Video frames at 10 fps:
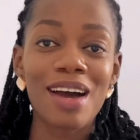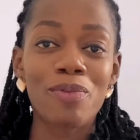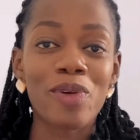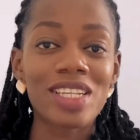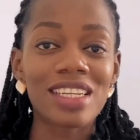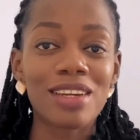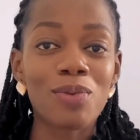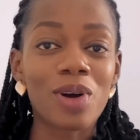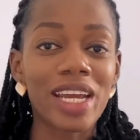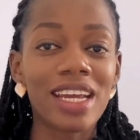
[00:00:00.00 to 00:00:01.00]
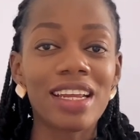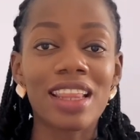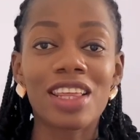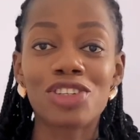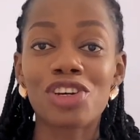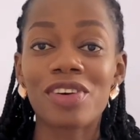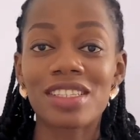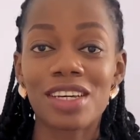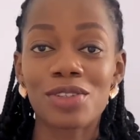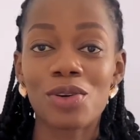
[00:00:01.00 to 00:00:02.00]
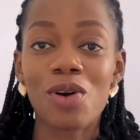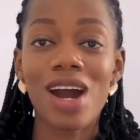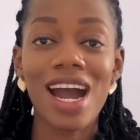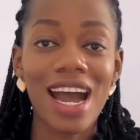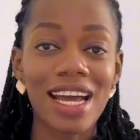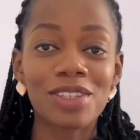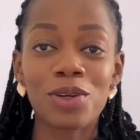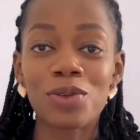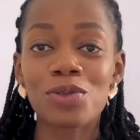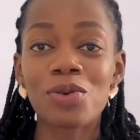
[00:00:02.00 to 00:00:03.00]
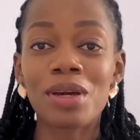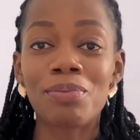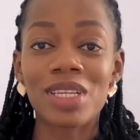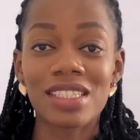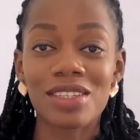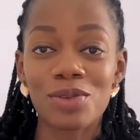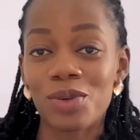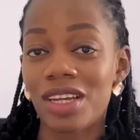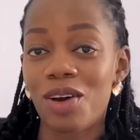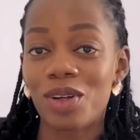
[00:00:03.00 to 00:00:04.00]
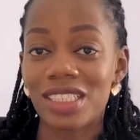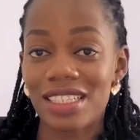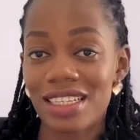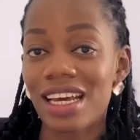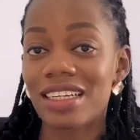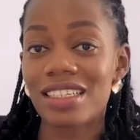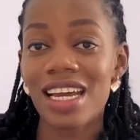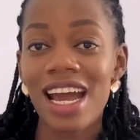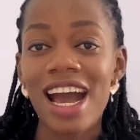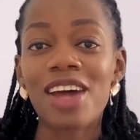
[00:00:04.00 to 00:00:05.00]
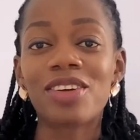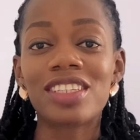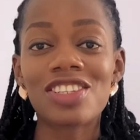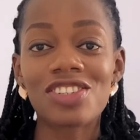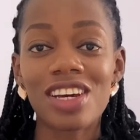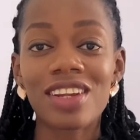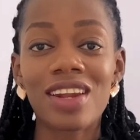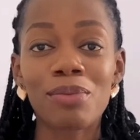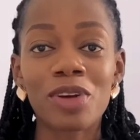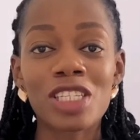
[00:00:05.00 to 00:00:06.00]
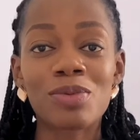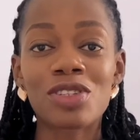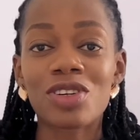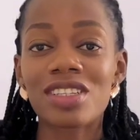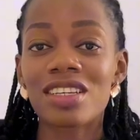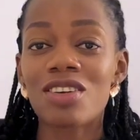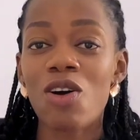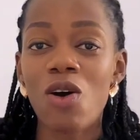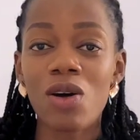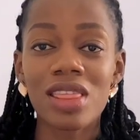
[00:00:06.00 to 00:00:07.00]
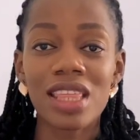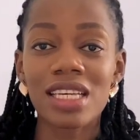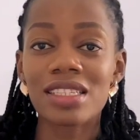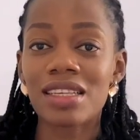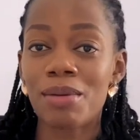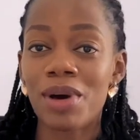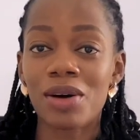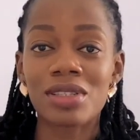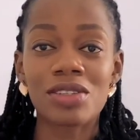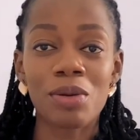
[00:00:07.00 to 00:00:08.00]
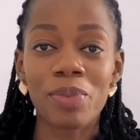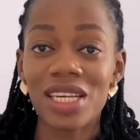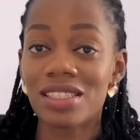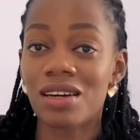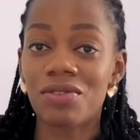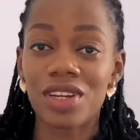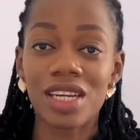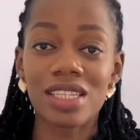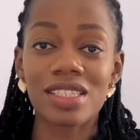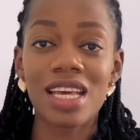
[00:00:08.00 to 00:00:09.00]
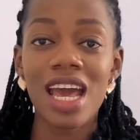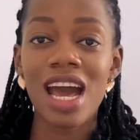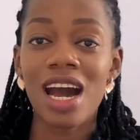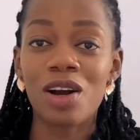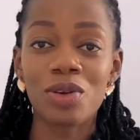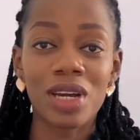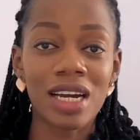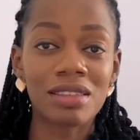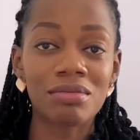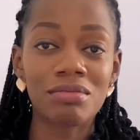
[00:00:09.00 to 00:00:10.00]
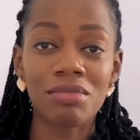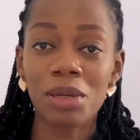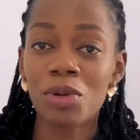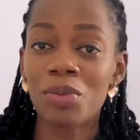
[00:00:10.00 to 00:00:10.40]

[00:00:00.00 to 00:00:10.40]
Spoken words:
presently working in the insurance sector and also a business owner on the side. And on this channel, I'm going to be discussing all things about your personal finance, how you can make more